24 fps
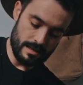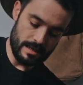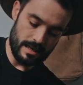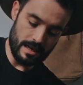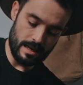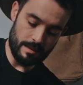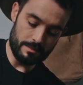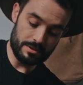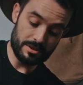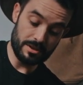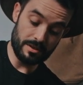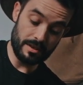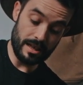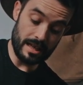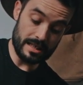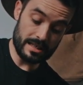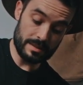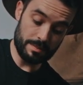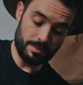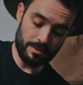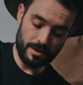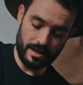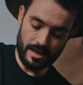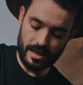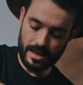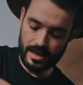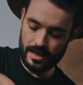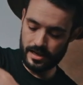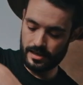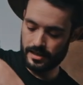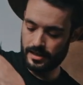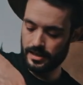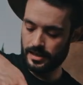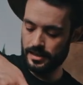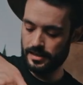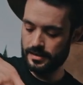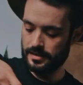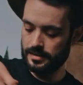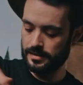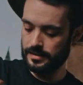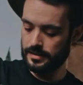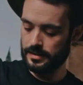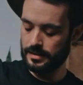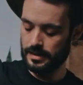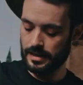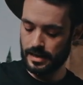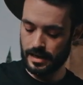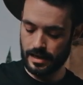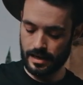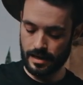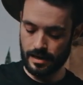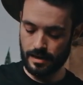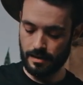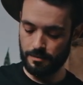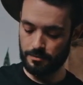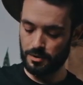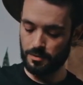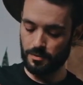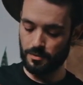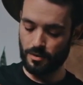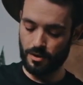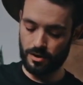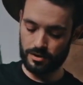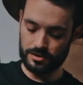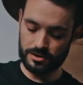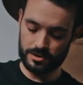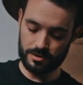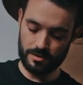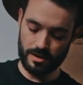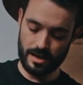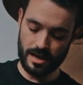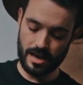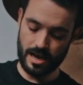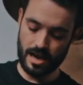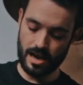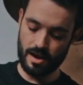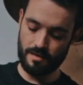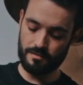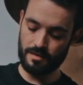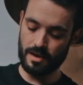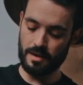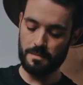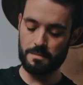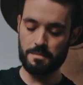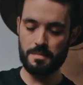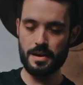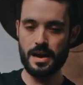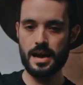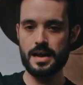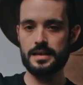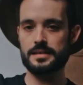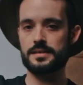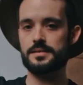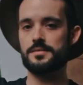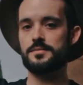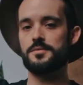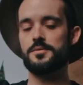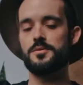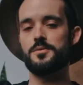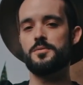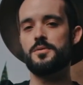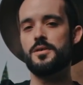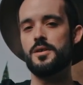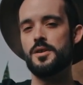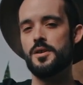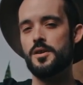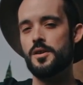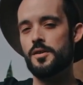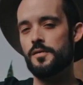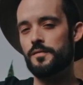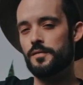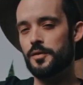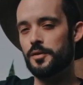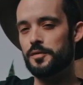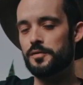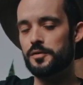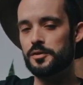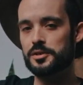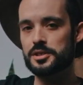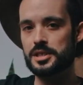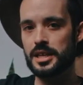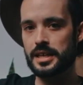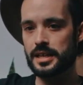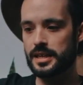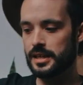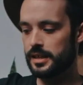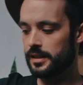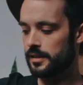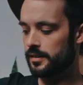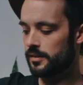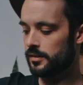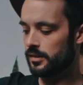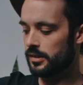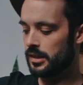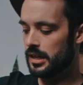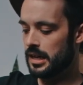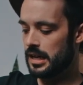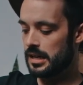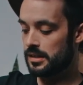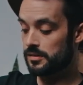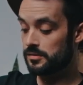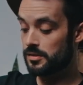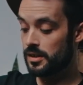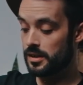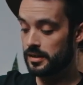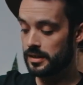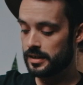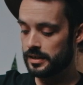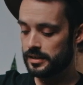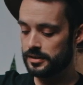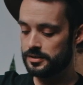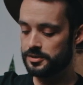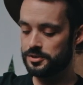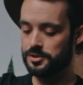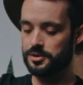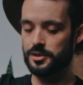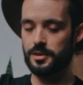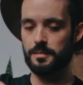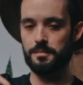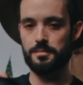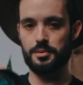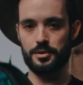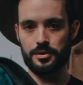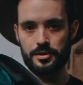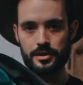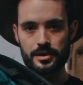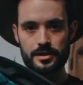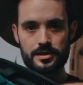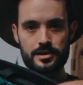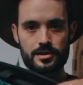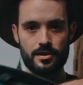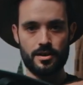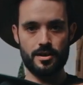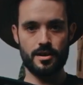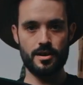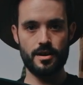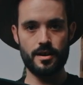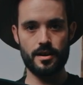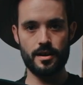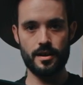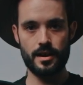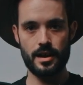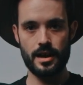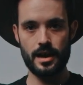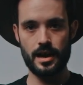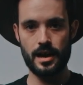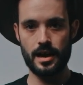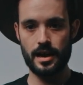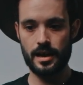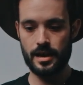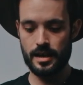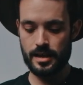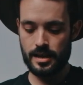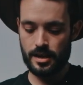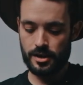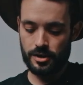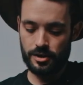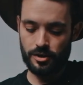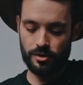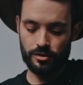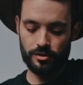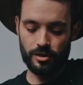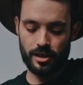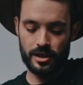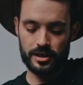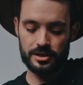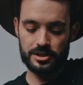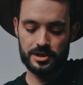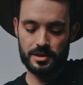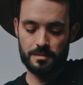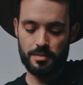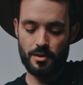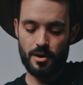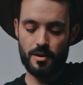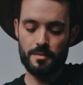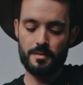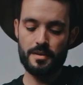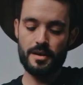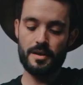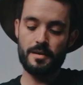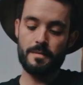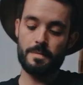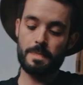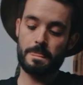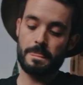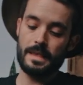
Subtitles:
So that's pretty handy. You also have a pass-through for if you're taking luggage. You can put this on your luggage compartment.